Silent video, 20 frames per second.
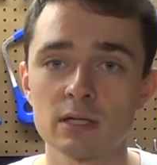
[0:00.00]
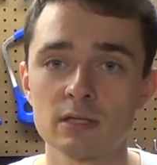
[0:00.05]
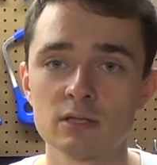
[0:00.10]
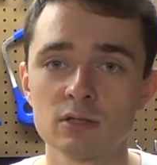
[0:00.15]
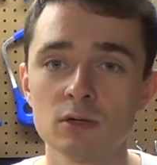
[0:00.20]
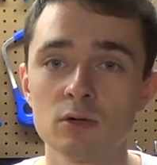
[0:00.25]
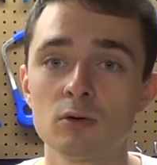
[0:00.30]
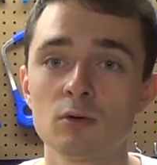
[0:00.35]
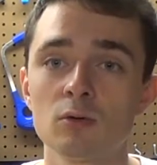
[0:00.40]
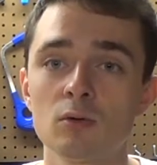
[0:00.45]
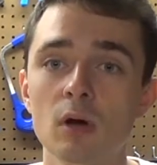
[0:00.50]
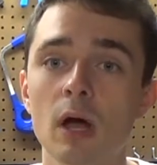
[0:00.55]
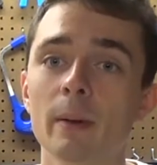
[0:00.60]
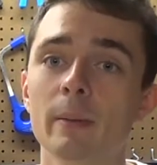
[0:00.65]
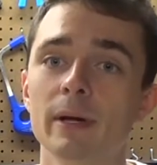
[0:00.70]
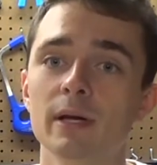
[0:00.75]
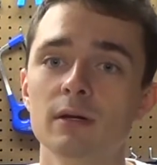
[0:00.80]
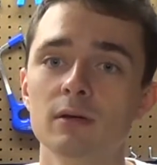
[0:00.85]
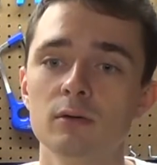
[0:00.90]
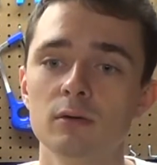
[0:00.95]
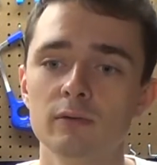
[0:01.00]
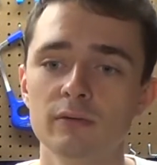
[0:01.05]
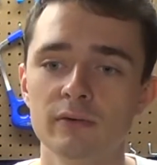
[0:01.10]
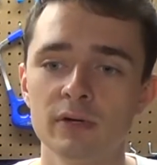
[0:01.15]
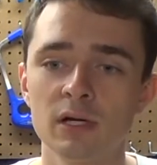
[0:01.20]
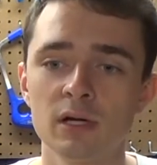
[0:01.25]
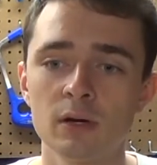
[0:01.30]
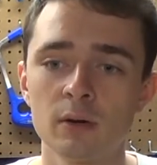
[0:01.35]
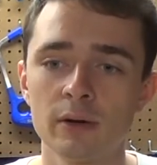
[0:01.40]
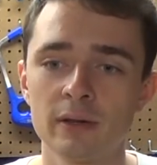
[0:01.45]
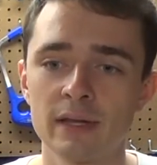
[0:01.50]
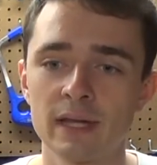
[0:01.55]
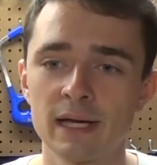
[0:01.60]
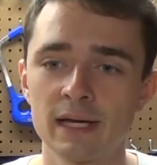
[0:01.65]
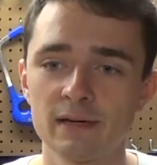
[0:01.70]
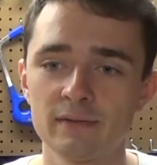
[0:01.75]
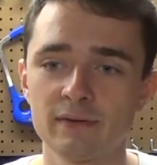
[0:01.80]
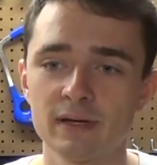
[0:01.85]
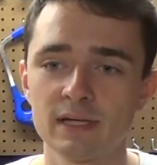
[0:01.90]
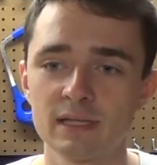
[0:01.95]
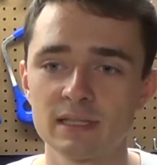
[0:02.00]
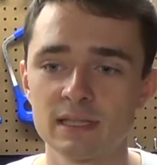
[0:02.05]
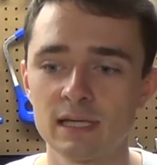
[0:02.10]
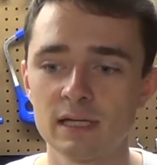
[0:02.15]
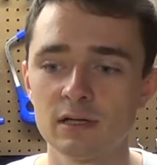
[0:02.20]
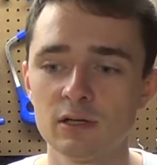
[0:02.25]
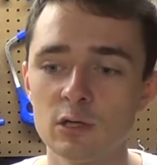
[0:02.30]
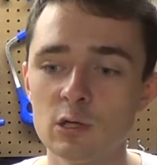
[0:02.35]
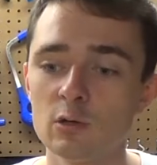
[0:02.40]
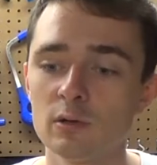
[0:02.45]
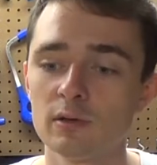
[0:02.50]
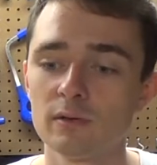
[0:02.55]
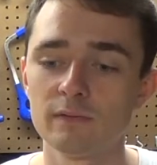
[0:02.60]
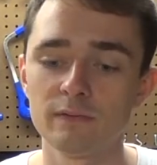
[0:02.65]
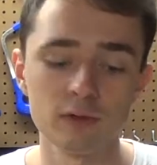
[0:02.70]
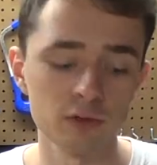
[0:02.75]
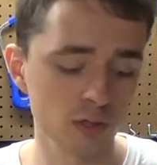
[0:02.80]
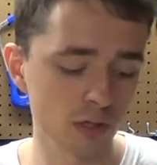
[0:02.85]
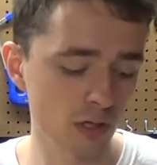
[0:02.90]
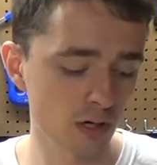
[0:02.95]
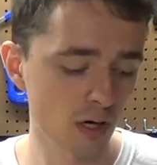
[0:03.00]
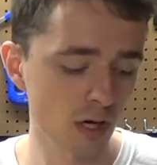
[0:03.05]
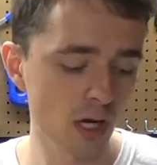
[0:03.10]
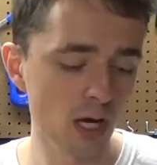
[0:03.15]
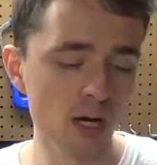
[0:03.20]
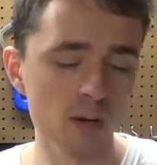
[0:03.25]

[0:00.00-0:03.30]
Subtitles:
so I might do a video on that if I decide to do it in the future.